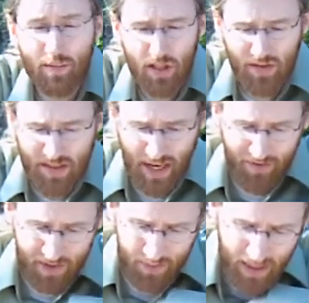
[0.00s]
most of us
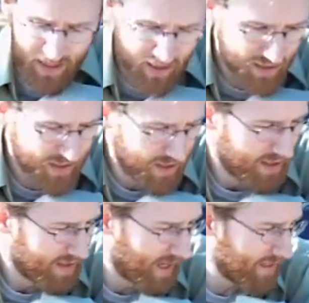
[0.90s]
have some data
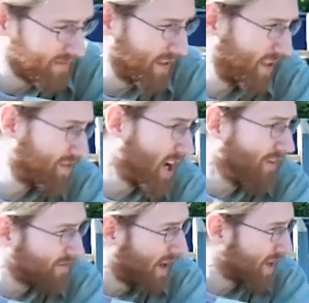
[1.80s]
that lives
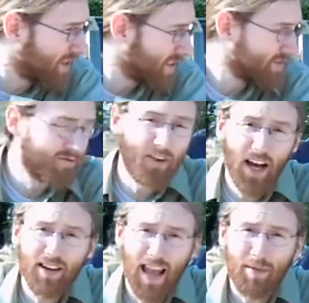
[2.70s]
offline in that
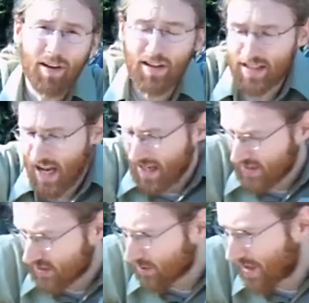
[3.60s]
file cabinet or
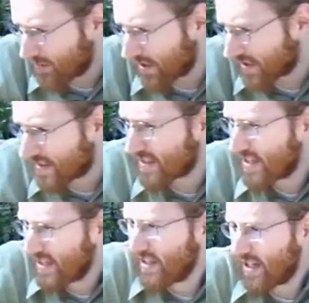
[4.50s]
desk, or maybe it's
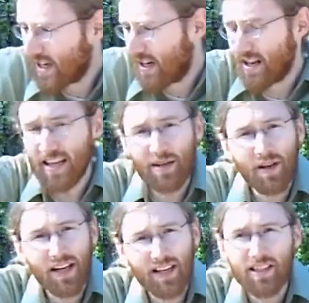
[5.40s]
an
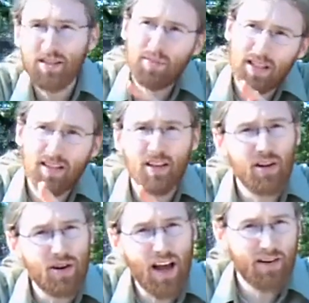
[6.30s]
email, but
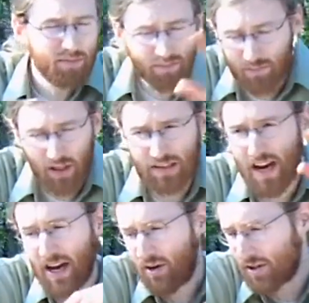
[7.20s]
not in the
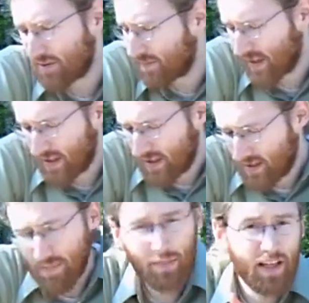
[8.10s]
cloud, or
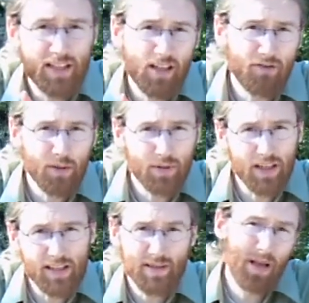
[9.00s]
maybe it's all over the
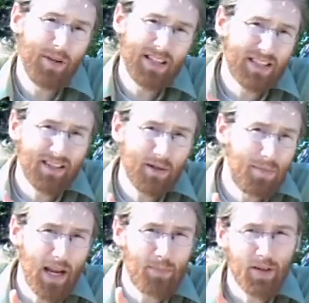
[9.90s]
place. Maybe it's still in
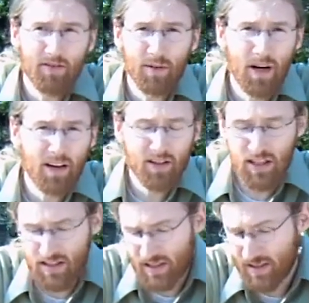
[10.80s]
paper from our
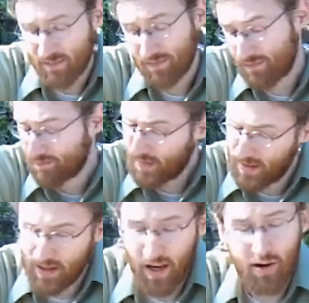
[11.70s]
thesis.
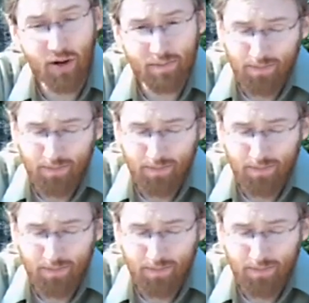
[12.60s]
Anyway,